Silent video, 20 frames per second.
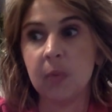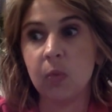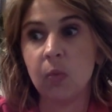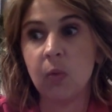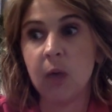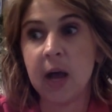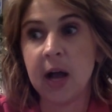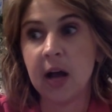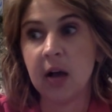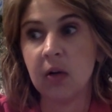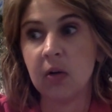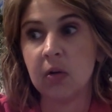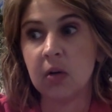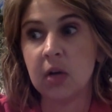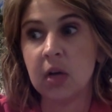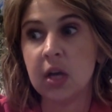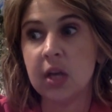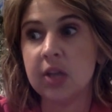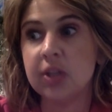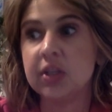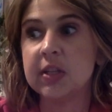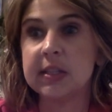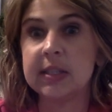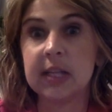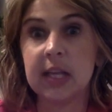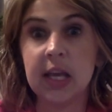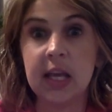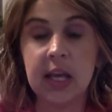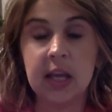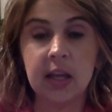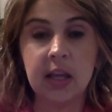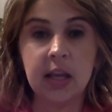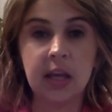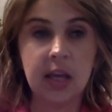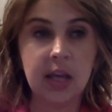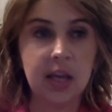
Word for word: wow, just healing,